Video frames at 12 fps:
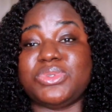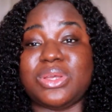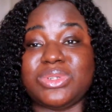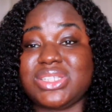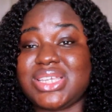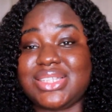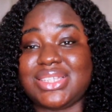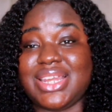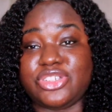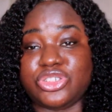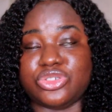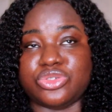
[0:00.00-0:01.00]
So I'm just here to
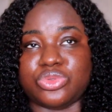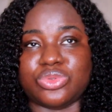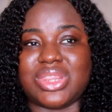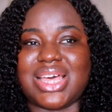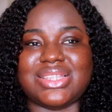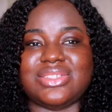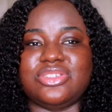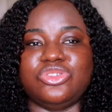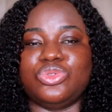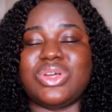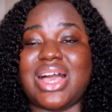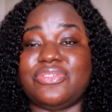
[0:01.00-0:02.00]
let you know that you
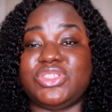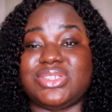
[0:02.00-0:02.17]
don't have